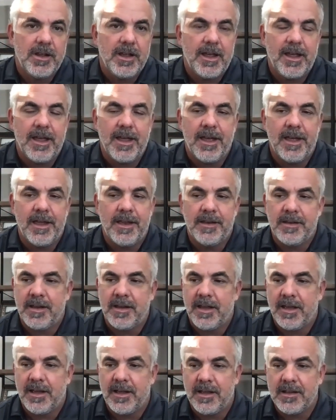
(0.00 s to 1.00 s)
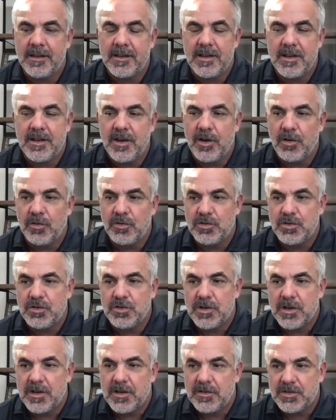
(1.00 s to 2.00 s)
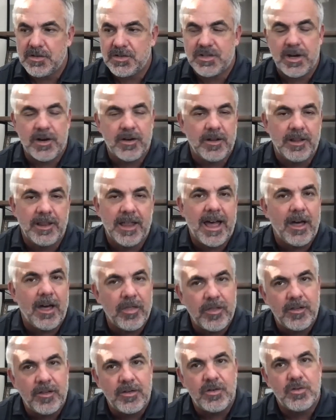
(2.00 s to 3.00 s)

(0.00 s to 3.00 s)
And Sarah Louthan,